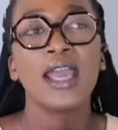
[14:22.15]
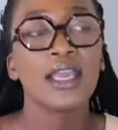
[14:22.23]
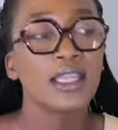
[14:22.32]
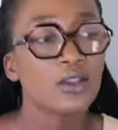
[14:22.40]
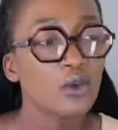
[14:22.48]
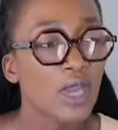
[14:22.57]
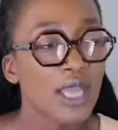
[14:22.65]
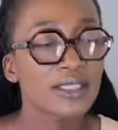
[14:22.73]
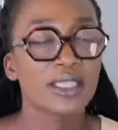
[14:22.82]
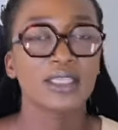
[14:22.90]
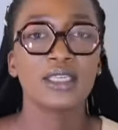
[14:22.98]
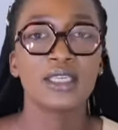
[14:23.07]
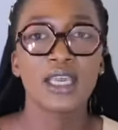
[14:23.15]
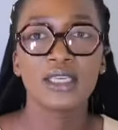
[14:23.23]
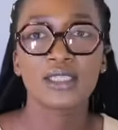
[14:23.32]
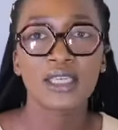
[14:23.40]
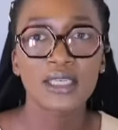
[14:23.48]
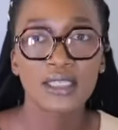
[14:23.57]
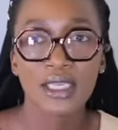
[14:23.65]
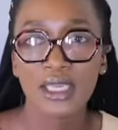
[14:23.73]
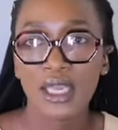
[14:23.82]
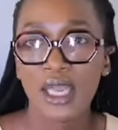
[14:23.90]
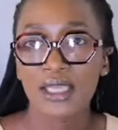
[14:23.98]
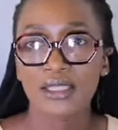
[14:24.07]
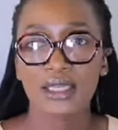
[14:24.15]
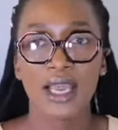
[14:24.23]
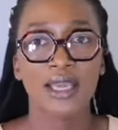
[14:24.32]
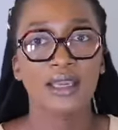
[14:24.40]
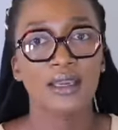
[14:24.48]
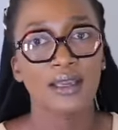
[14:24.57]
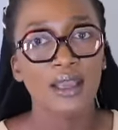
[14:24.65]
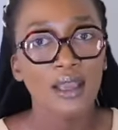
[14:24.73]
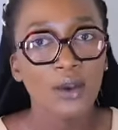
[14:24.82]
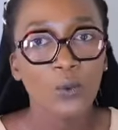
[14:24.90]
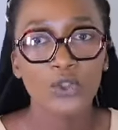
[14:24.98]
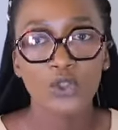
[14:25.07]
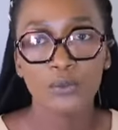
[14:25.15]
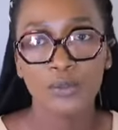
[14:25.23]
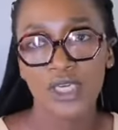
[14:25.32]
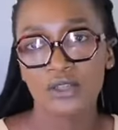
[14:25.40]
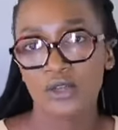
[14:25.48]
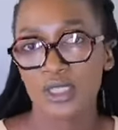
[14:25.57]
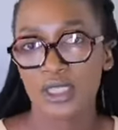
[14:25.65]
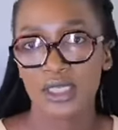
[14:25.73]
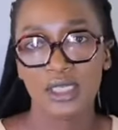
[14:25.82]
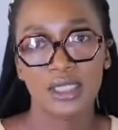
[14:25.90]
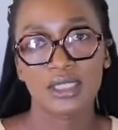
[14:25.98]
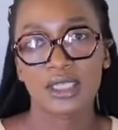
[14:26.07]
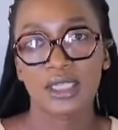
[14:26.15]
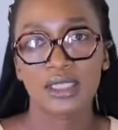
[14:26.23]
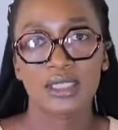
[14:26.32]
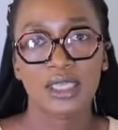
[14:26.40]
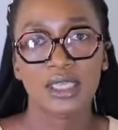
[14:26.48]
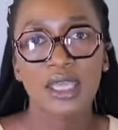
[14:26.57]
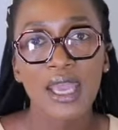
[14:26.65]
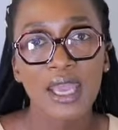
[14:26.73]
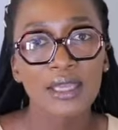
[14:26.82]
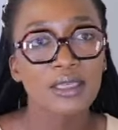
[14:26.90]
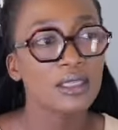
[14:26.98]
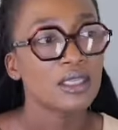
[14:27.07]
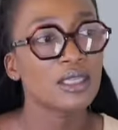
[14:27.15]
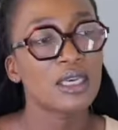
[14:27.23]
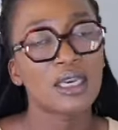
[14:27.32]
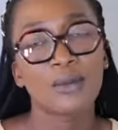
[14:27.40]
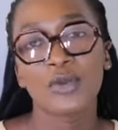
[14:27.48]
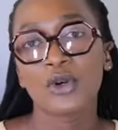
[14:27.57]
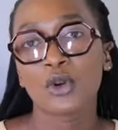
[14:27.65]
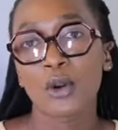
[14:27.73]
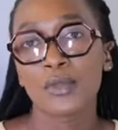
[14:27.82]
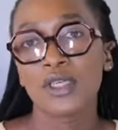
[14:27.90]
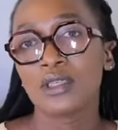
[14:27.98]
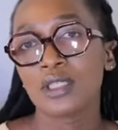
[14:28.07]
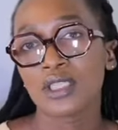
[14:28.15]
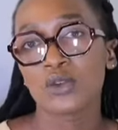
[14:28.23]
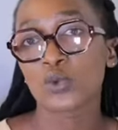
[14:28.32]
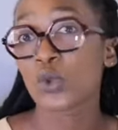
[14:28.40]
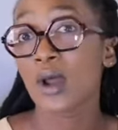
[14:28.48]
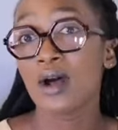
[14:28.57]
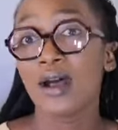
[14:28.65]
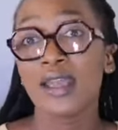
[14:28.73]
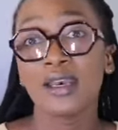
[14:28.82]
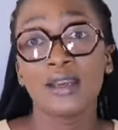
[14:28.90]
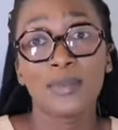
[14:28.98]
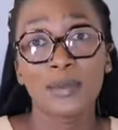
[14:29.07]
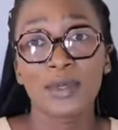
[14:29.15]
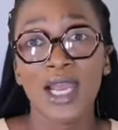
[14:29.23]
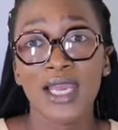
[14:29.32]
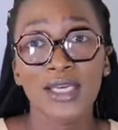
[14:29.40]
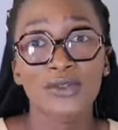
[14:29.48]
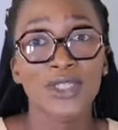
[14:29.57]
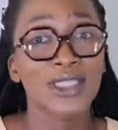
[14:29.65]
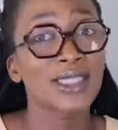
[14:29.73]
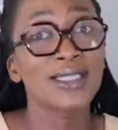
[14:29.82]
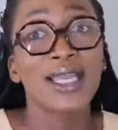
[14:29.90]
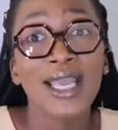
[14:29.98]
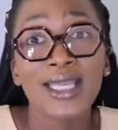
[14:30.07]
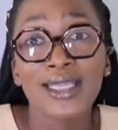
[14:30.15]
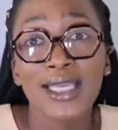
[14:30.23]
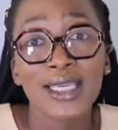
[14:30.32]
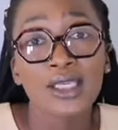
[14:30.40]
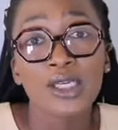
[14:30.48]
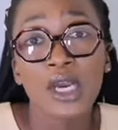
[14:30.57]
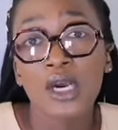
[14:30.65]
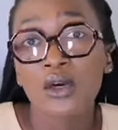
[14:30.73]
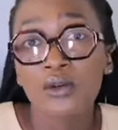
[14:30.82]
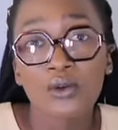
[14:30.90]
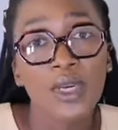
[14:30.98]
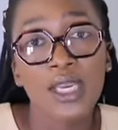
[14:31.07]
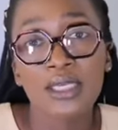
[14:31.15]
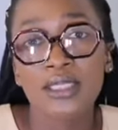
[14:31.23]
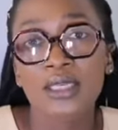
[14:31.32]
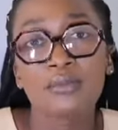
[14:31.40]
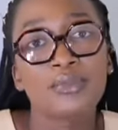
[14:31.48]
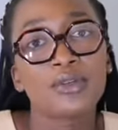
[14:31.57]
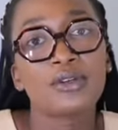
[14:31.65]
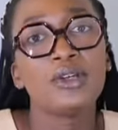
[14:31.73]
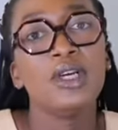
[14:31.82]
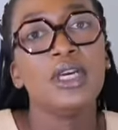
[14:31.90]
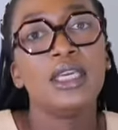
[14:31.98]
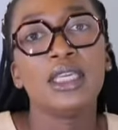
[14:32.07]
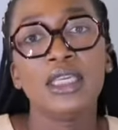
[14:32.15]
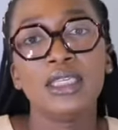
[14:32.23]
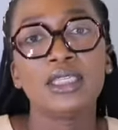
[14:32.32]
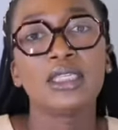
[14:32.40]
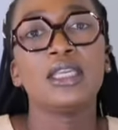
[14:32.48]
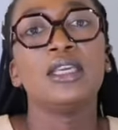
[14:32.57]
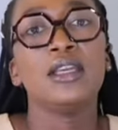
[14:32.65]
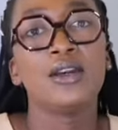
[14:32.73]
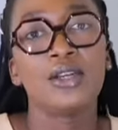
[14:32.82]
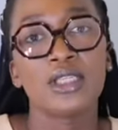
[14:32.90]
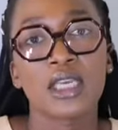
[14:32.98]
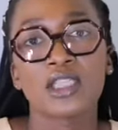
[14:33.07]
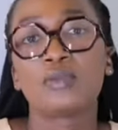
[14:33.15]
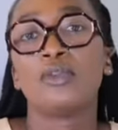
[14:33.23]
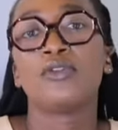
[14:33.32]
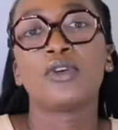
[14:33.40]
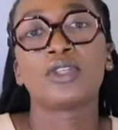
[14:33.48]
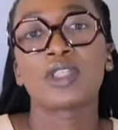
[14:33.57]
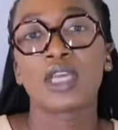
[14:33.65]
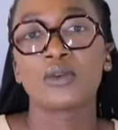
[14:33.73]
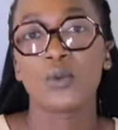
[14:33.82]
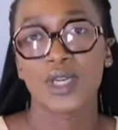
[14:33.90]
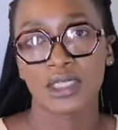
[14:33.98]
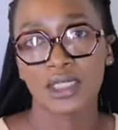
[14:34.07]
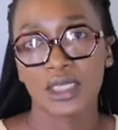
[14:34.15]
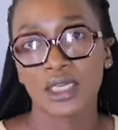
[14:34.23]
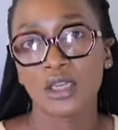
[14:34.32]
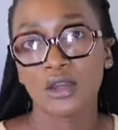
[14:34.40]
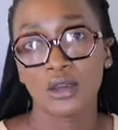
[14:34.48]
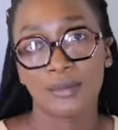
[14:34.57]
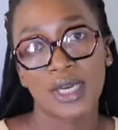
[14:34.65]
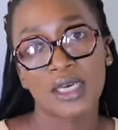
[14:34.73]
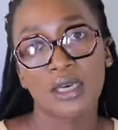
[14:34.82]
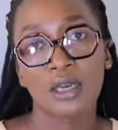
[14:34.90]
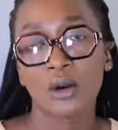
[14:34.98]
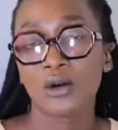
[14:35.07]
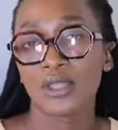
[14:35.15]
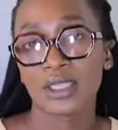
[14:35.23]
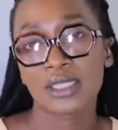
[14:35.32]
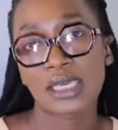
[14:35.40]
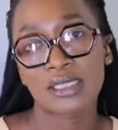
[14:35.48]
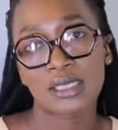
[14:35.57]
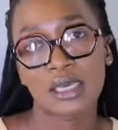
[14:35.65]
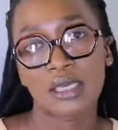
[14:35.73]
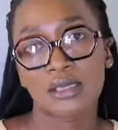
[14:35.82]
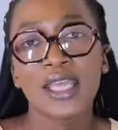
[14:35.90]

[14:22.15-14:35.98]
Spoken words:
And then you ask the teenagers, the kids, like, would you be interested in this and this and that? And then the neighboring communities as well. And if people are interested, there you go. Quick and simple, easy research before you start wasting your money on this idea.